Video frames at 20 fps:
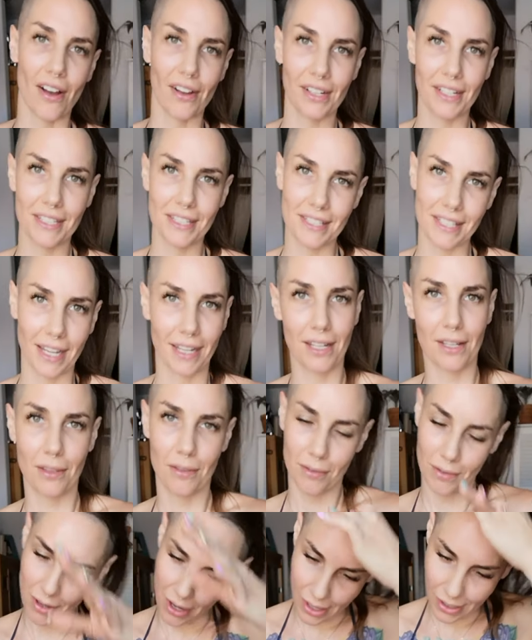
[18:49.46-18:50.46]
August second
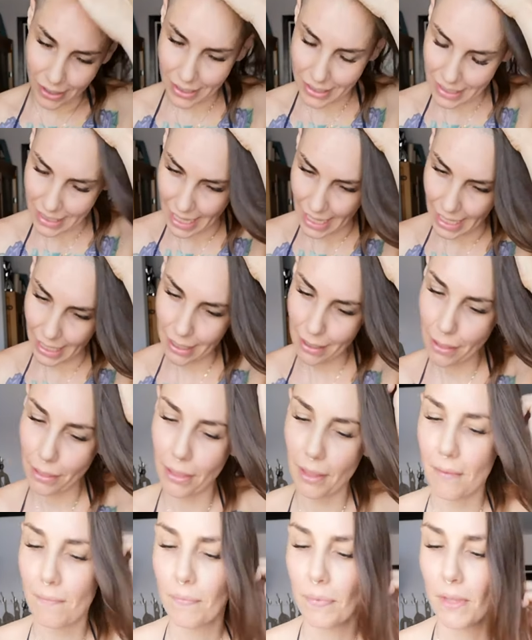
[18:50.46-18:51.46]
through August eighth,